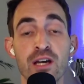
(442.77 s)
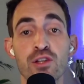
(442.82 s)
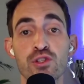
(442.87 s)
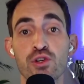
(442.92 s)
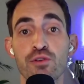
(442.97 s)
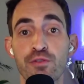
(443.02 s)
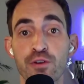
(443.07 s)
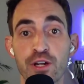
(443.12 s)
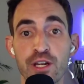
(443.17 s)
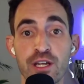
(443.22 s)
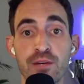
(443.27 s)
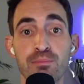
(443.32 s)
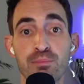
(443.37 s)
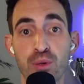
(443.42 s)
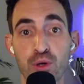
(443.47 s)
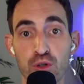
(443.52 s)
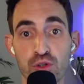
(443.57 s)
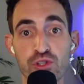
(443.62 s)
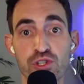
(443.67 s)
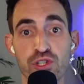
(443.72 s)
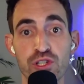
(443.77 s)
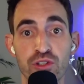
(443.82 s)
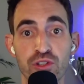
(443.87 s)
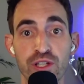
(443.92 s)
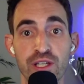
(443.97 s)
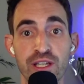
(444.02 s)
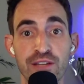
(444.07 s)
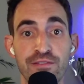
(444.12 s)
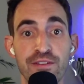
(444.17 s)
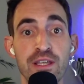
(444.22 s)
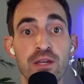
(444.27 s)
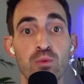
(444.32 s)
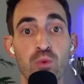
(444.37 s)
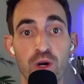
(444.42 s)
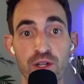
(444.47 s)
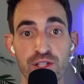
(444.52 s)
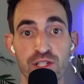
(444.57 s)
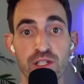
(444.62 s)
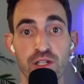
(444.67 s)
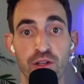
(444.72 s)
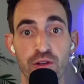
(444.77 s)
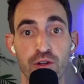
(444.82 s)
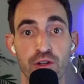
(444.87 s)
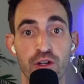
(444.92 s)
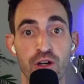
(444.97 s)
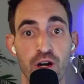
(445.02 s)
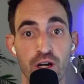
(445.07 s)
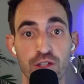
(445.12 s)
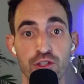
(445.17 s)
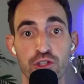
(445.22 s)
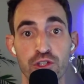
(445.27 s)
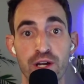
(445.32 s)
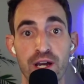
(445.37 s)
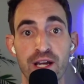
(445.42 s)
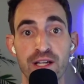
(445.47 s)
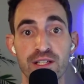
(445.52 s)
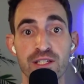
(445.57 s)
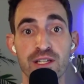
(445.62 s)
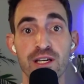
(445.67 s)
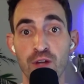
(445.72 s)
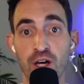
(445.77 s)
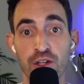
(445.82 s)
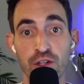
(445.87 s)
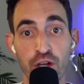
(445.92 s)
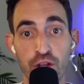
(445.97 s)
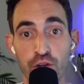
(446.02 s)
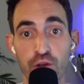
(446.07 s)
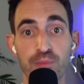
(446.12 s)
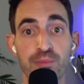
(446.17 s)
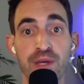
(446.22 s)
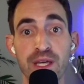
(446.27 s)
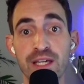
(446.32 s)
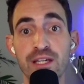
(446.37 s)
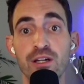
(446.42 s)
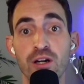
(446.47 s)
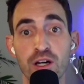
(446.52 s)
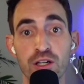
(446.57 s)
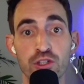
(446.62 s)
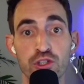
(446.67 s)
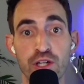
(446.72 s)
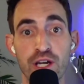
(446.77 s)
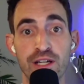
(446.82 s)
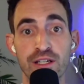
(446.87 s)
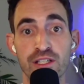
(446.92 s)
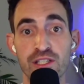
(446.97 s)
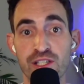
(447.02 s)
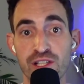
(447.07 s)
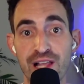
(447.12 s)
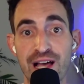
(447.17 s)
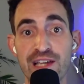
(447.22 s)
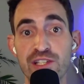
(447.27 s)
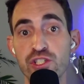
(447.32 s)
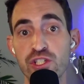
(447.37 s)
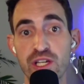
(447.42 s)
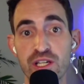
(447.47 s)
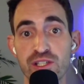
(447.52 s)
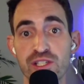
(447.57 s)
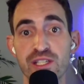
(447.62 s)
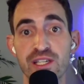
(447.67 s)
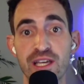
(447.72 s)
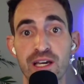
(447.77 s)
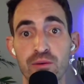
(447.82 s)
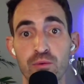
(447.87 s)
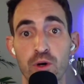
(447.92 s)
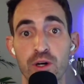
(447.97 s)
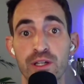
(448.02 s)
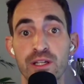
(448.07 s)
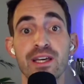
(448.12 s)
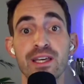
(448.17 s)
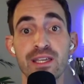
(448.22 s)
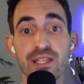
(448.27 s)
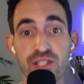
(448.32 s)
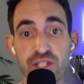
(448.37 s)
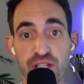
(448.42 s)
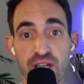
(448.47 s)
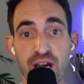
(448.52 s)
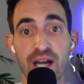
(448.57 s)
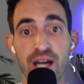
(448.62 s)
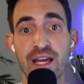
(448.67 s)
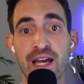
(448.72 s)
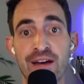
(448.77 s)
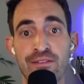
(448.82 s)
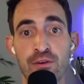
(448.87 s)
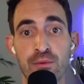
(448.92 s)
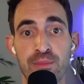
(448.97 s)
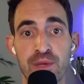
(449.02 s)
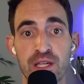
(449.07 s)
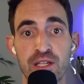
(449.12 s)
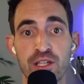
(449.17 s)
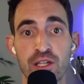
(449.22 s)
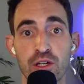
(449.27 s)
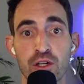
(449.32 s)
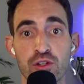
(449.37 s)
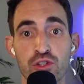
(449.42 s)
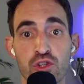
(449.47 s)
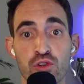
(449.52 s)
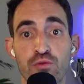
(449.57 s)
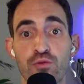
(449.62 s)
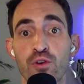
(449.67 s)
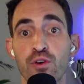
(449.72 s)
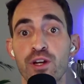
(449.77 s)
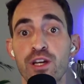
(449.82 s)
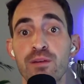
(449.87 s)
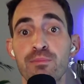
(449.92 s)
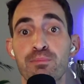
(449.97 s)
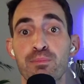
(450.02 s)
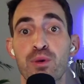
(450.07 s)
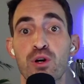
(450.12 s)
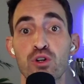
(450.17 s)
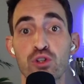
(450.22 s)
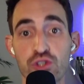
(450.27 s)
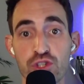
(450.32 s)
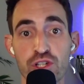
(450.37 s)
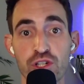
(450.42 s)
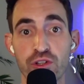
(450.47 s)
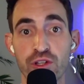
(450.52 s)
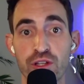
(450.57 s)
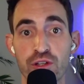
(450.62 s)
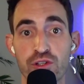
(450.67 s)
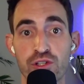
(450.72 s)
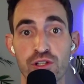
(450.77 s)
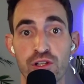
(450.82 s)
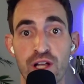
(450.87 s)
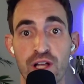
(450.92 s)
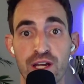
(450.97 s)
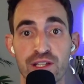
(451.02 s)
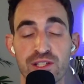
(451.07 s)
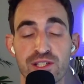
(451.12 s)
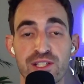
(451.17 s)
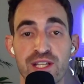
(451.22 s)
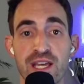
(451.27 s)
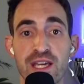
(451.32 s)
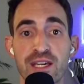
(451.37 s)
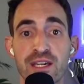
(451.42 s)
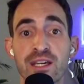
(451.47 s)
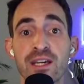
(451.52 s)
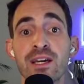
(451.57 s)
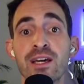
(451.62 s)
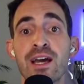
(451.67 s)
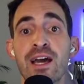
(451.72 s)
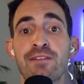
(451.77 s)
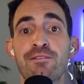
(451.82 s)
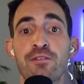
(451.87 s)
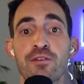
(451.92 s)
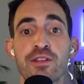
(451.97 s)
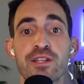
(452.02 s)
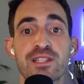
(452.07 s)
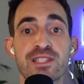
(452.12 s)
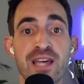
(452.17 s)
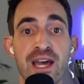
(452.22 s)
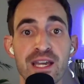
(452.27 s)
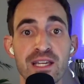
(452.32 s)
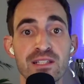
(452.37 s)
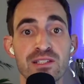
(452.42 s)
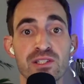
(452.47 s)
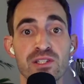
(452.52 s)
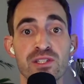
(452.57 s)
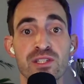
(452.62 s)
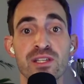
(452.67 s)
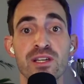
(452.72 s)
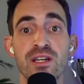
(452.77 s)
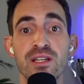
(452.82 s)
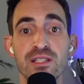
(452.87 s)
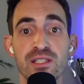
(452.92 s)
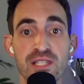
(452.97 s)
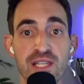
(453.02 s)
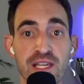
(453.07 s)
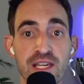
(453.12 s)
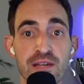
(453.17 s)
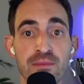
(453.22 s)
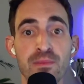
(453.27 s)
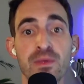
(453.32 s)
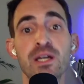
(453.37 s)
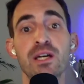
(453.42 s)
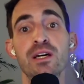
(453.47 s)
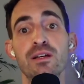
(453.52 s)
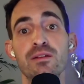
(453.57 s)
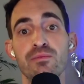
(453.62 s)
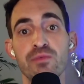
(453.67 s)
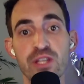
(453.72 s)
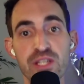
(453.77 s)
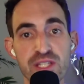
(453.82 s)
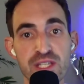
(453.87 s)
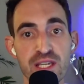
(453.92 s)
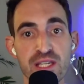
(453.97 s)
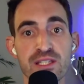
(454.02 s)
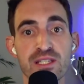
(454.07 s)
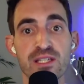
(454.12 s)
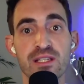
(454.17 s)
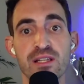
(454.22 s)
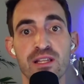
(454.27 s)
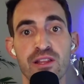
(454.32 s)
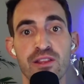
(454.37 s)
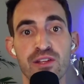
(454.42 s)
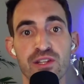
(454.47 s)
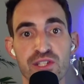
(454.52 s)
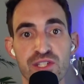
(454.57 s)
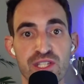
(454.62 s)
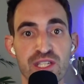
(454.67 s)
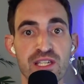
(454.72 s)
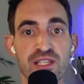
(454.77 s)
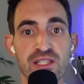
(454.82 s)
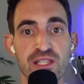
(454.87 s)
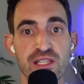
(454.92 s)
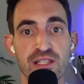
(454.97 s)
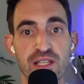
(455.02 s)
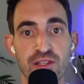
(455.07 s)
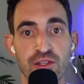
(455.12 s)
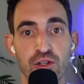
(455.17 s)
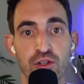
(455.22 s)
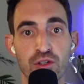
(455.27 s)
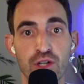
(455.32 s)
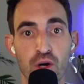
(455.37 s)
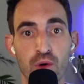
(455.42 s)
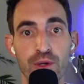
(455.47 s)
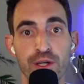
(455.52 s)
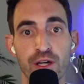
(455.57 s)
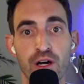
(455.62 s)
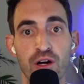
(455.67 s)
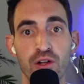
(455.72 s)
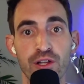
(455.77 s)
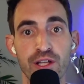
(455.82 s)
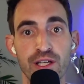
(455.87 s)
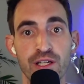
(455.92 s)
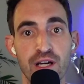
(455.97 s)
So for him personally, if he wants another contract, another big contract, his last chance to get one, he's got to have a big year. So for him personally, there's a lot at stake. And for the Titans team, this isn't the season that they're going all in.